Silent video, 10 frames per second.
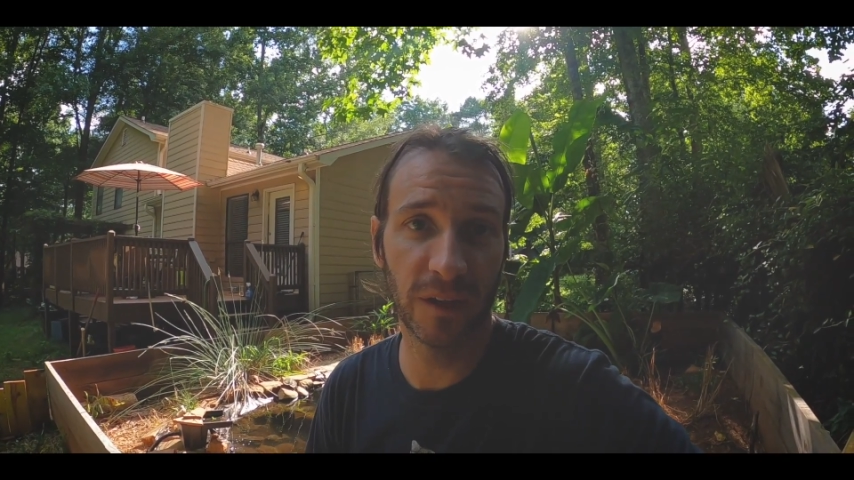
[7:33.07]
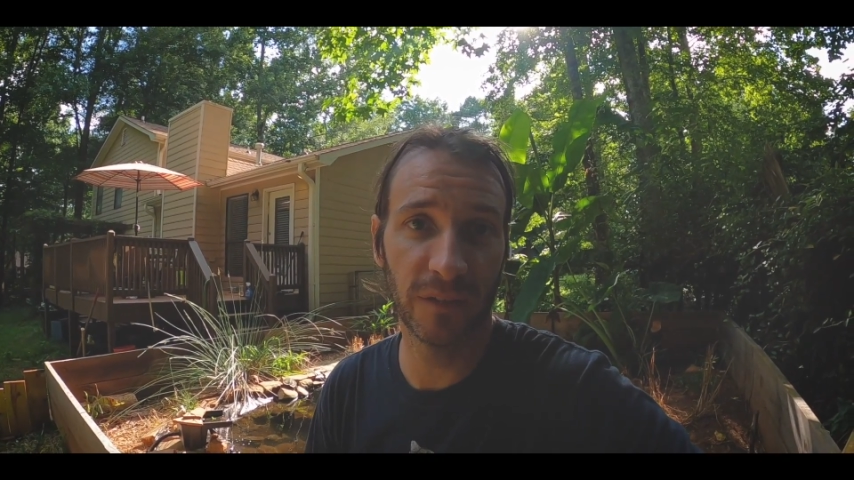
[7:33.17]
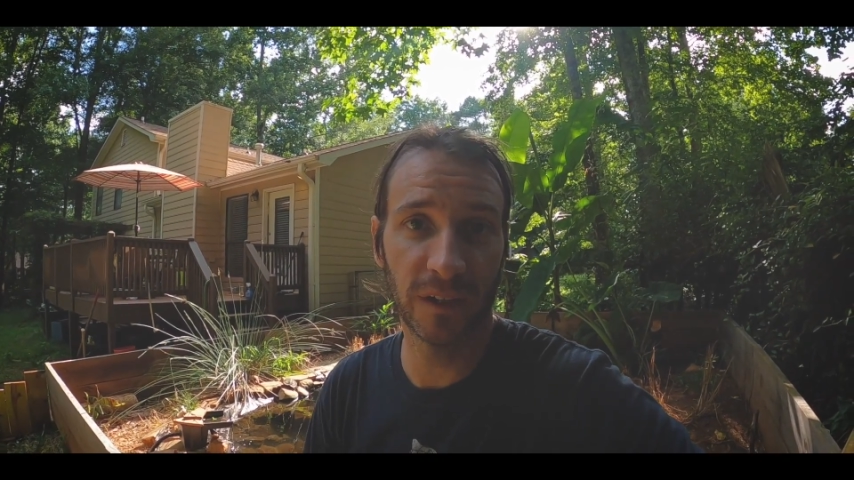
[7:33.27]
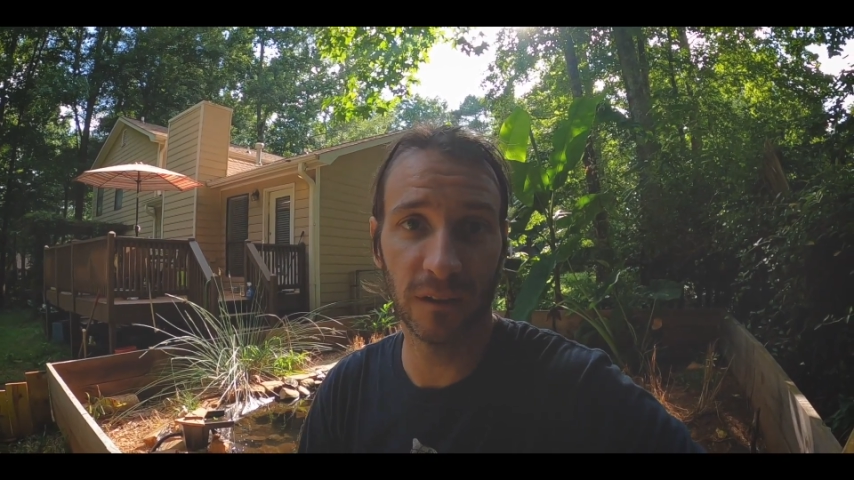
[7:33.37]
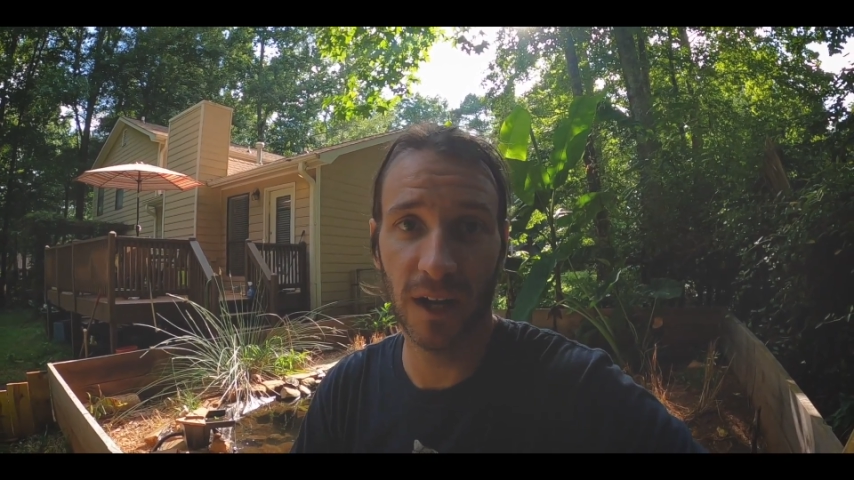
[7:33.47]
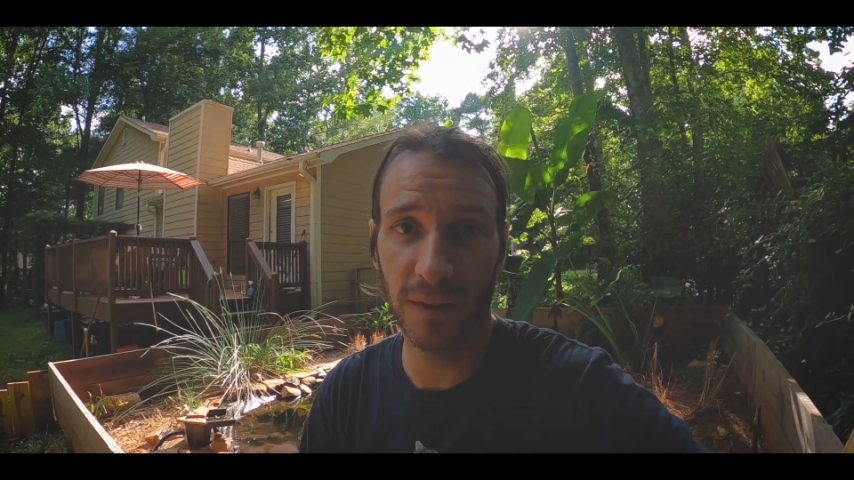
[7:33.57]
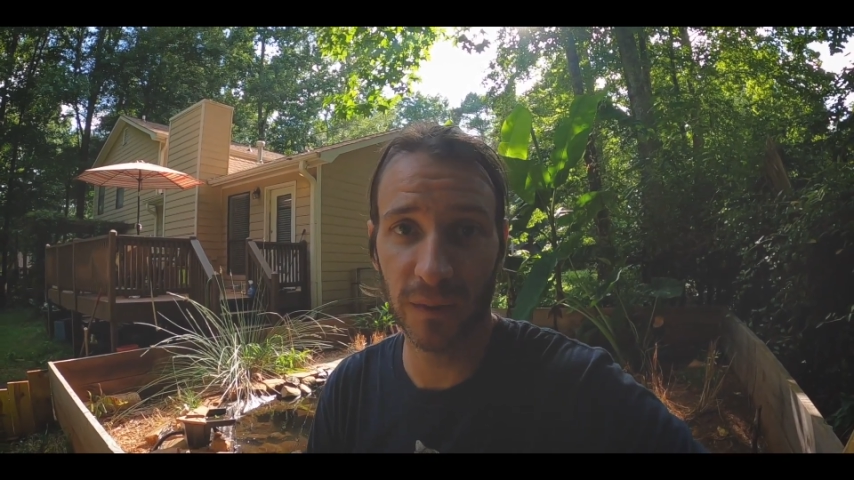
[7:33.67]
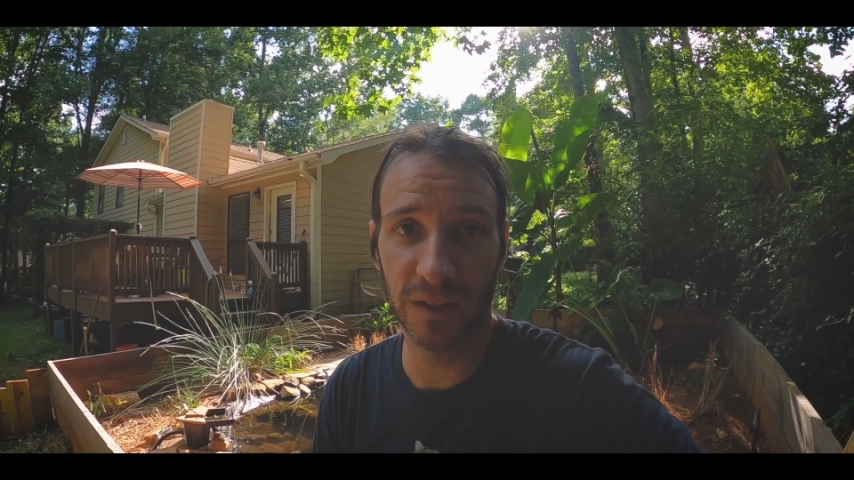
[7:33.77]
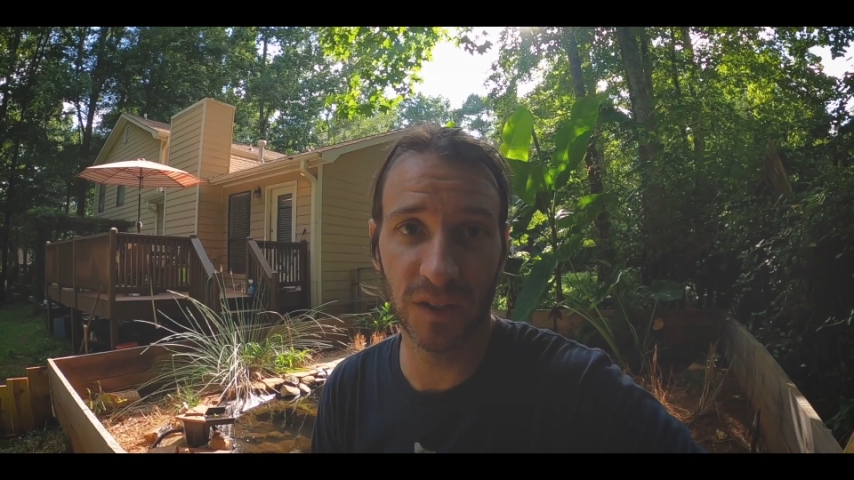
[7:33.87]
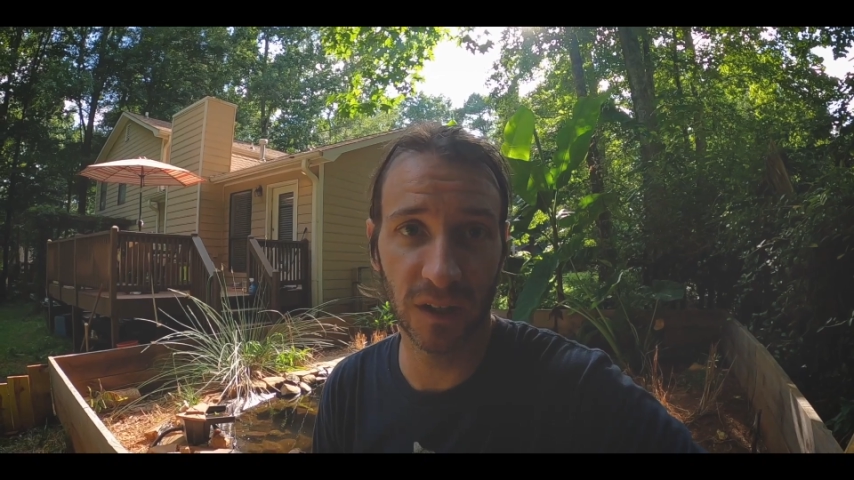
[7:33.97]
giving it a lot of
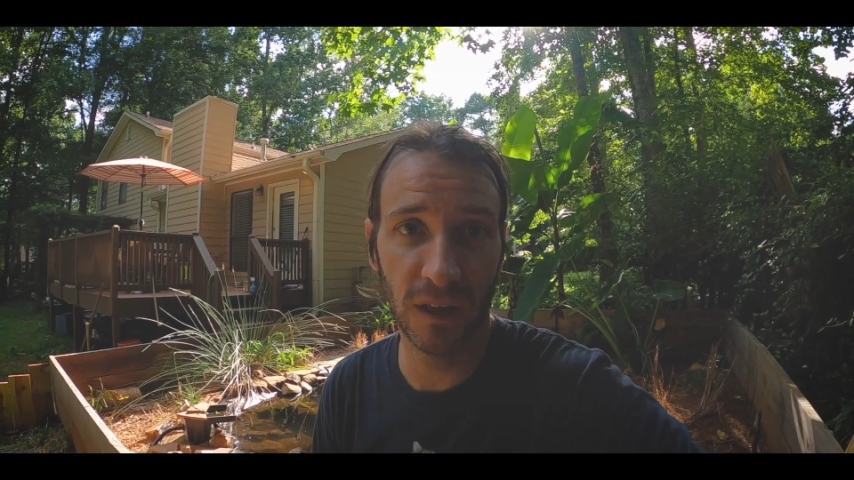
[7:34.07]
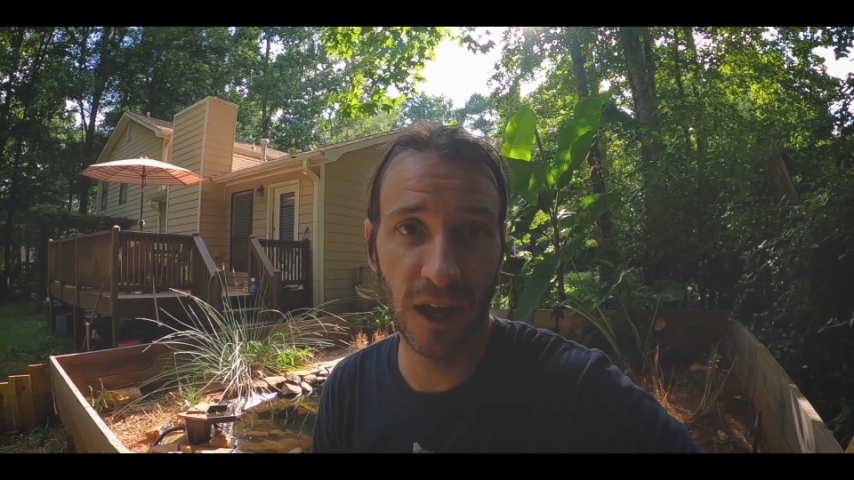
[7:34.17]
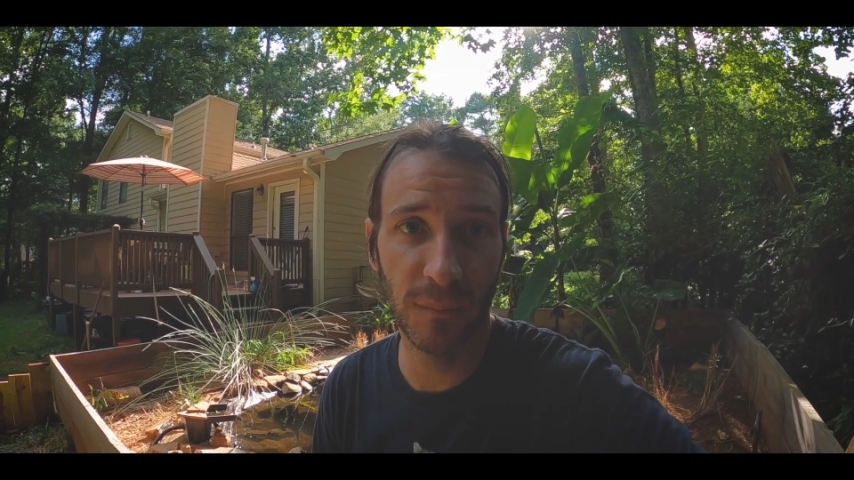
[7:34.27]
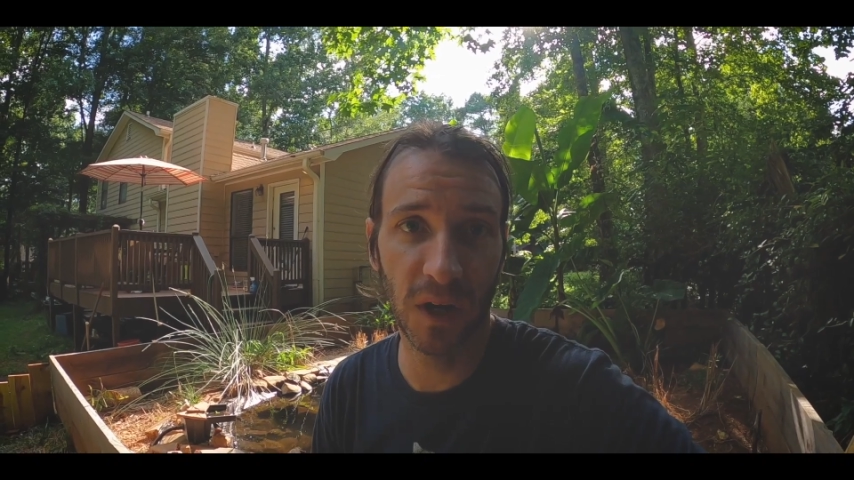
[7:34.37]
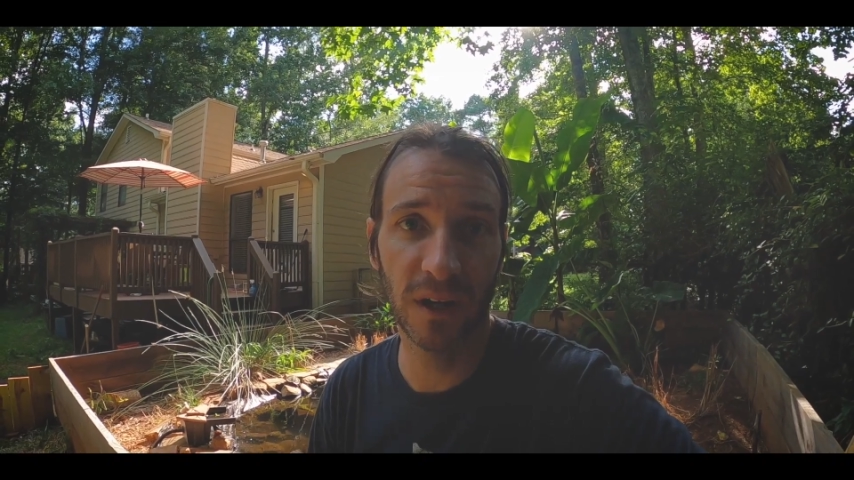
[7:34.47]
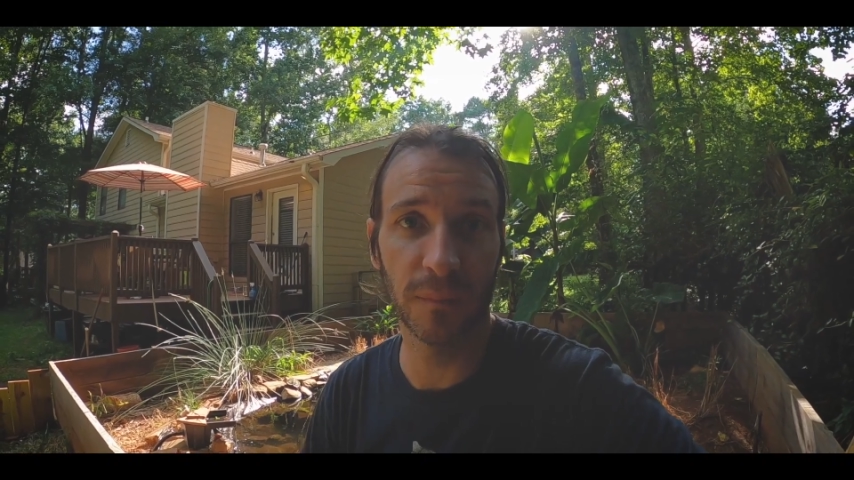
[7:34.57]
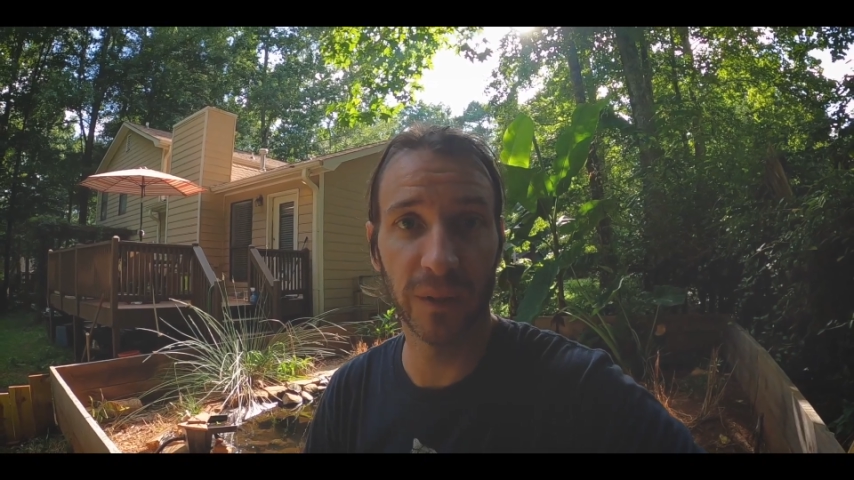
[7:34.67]
things to climb on,